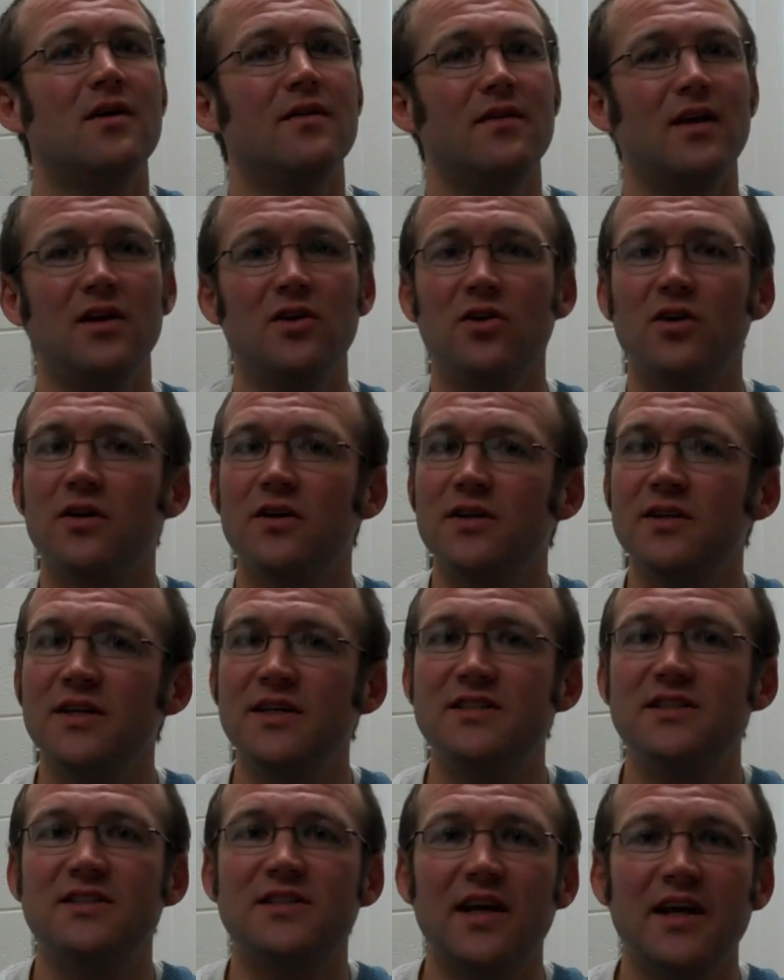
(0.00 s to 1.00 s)
then you're going to
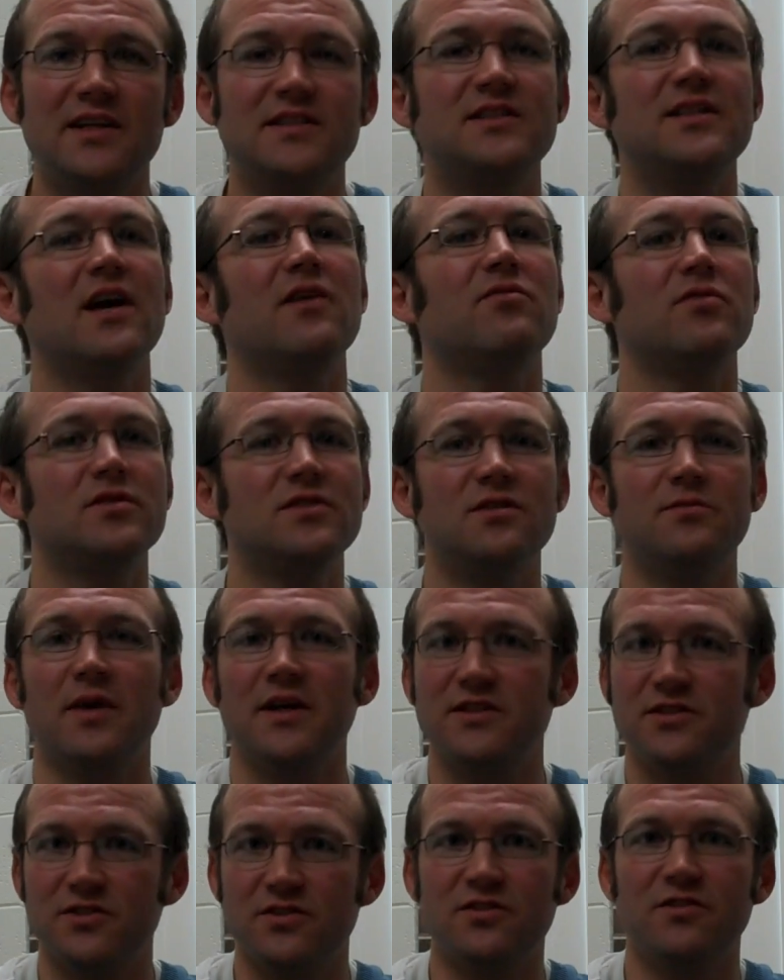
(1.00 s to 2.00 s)
need to take several
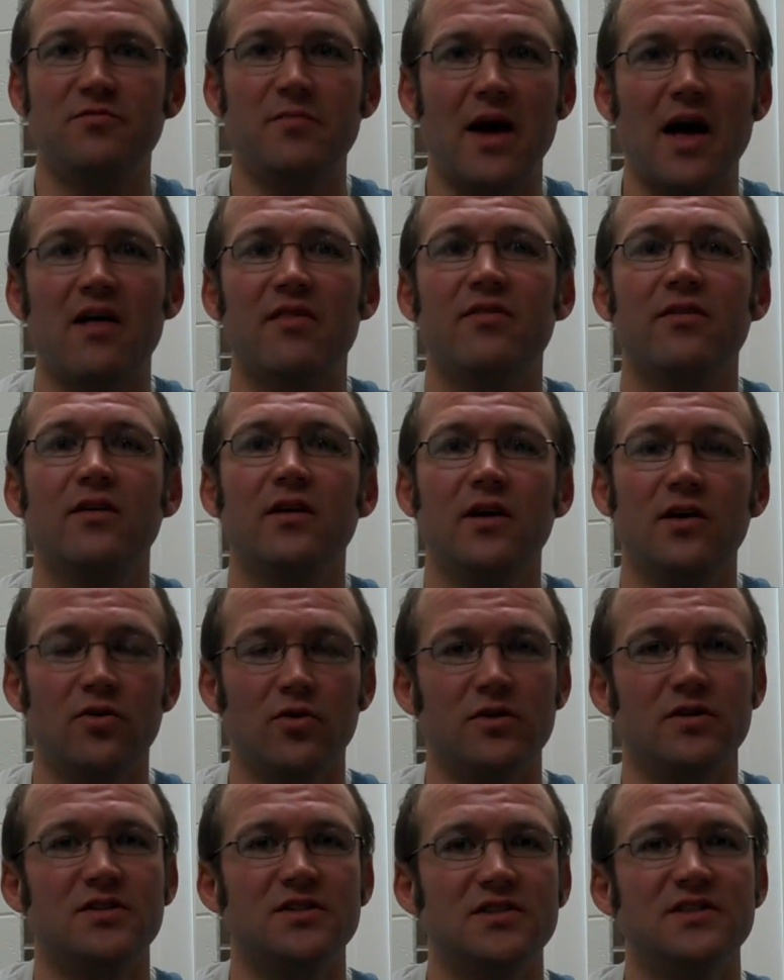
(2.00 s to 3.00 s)
semesters of math in
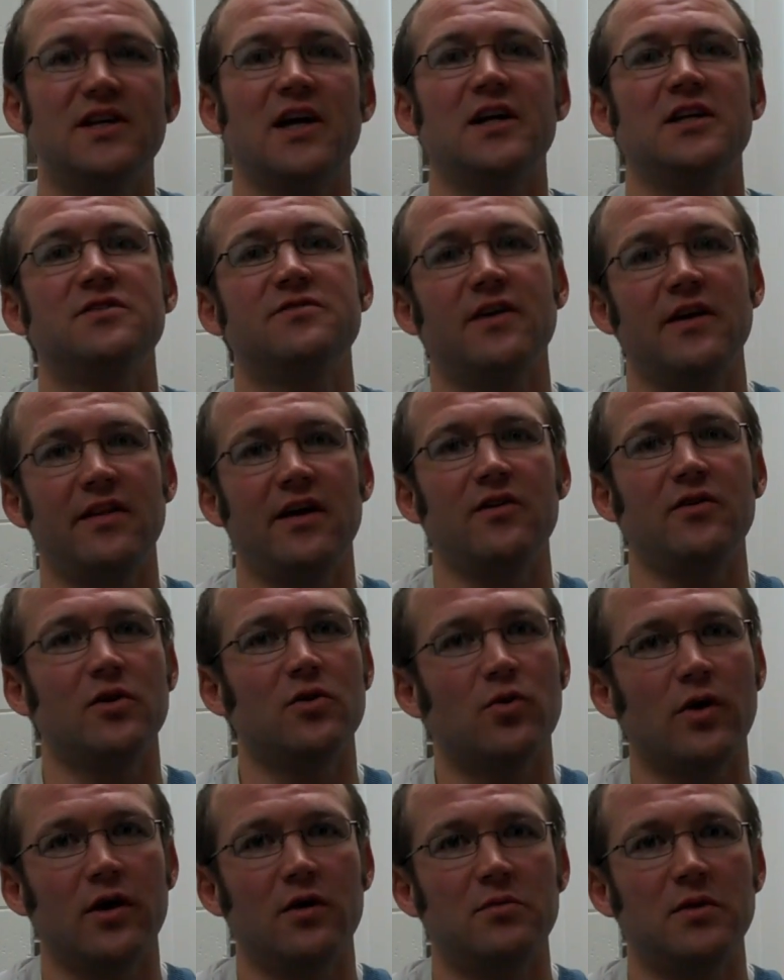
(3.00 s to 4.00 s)
order to satisfy that
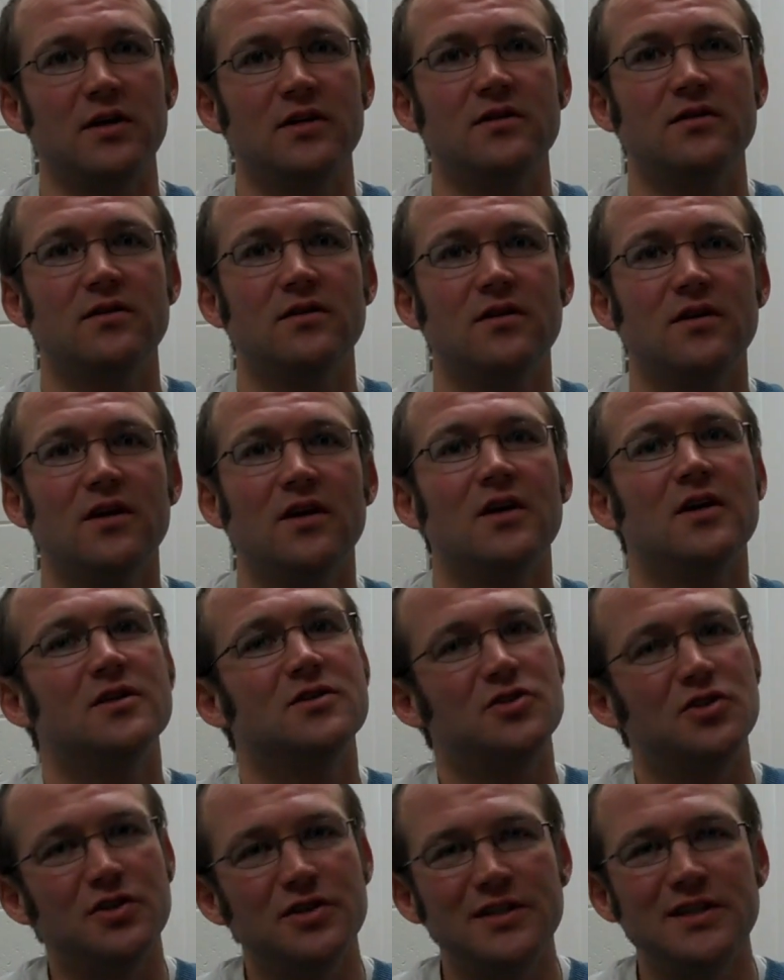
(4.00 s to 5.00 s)
requirement.
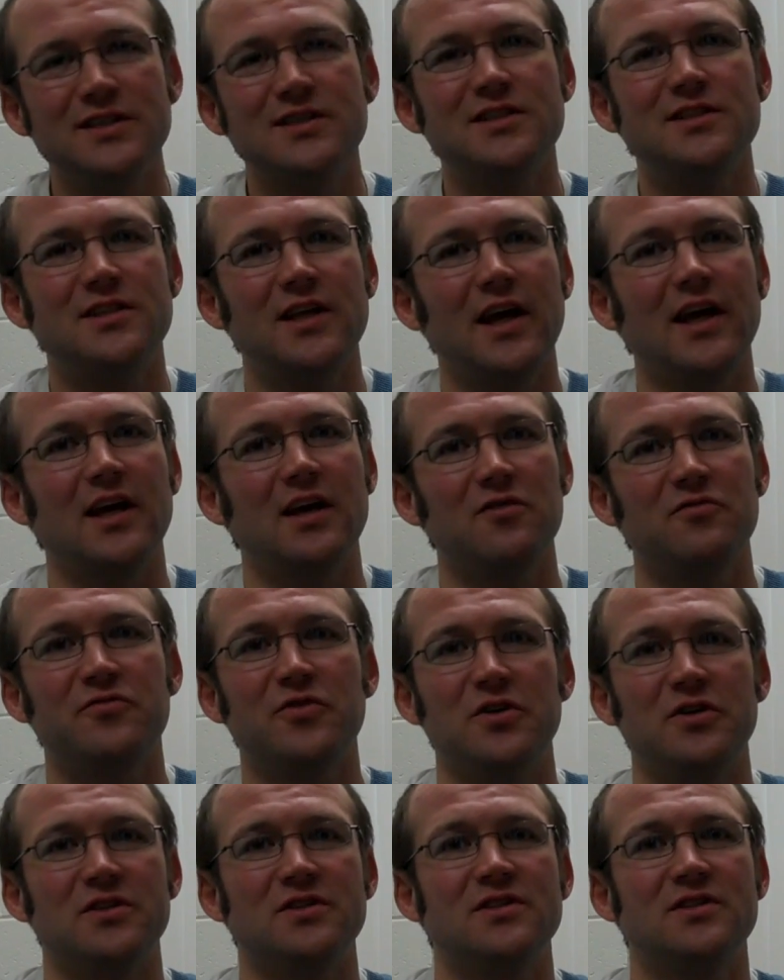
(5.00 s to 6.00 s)
So you need to take it
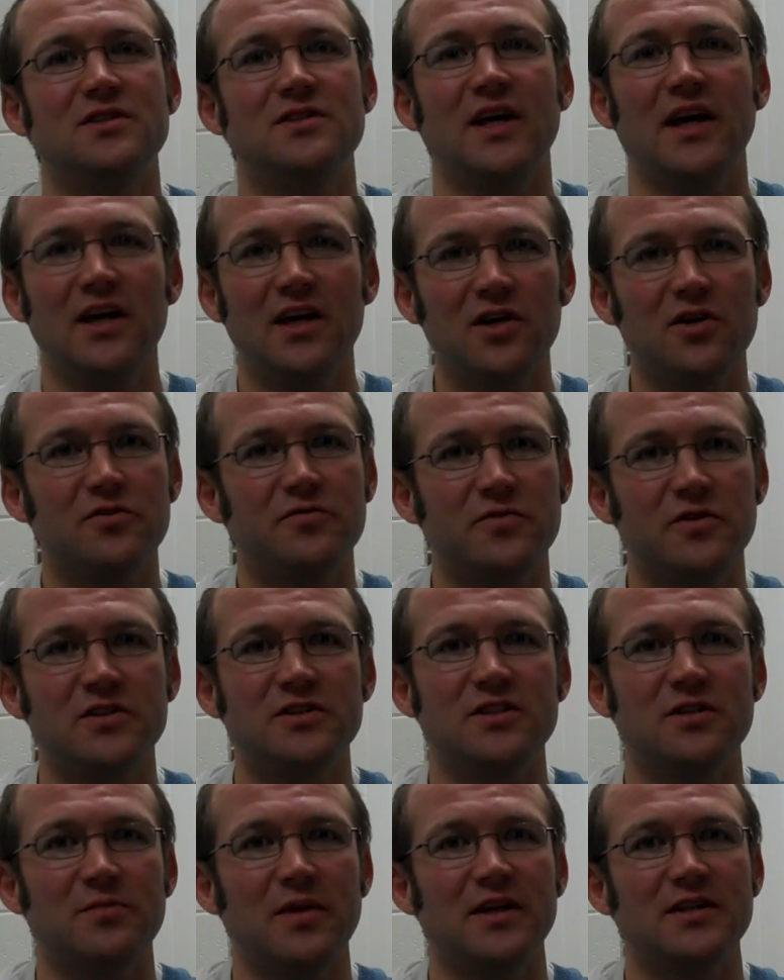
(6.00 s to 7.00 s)
first. Take it your
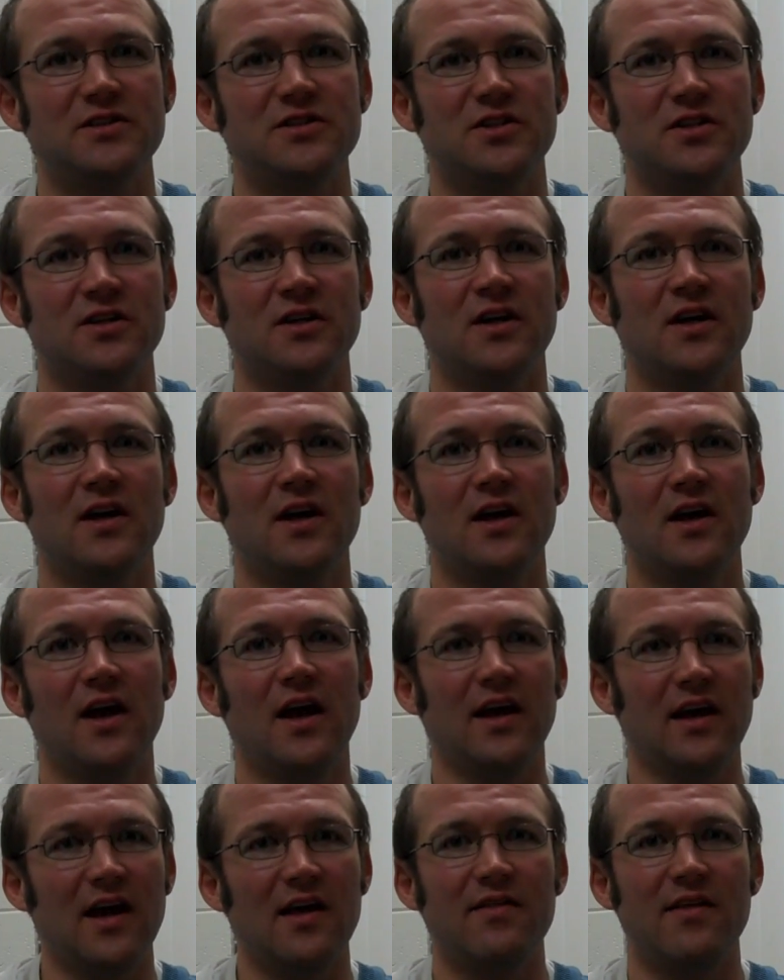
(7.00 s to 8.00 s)
first semester
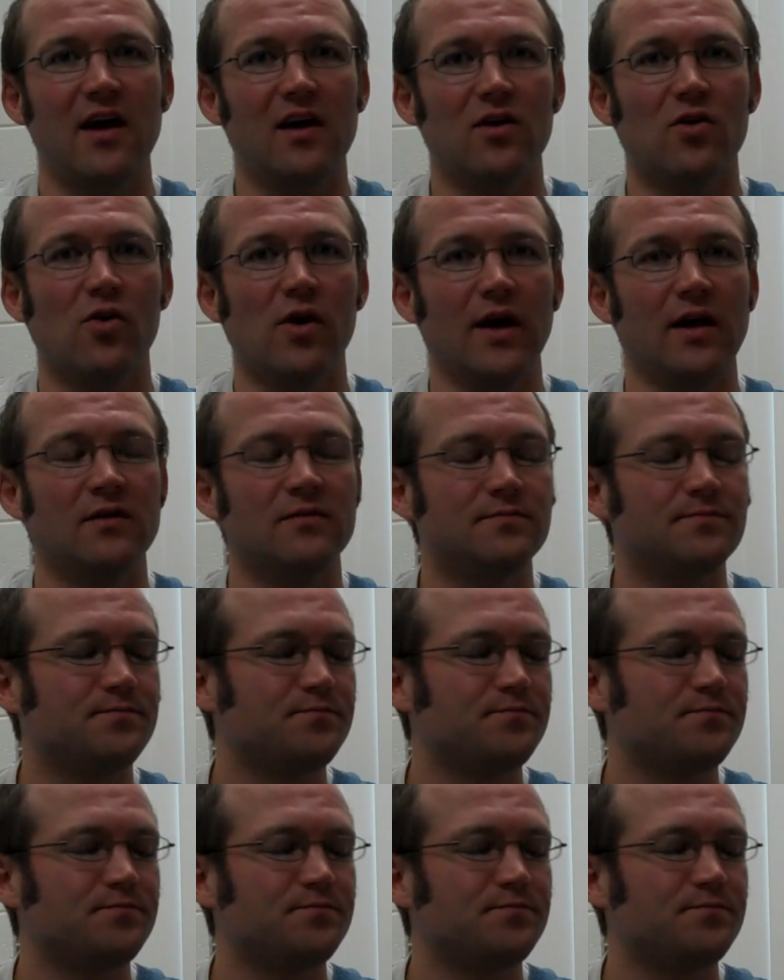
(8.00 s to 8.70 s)
and get that going.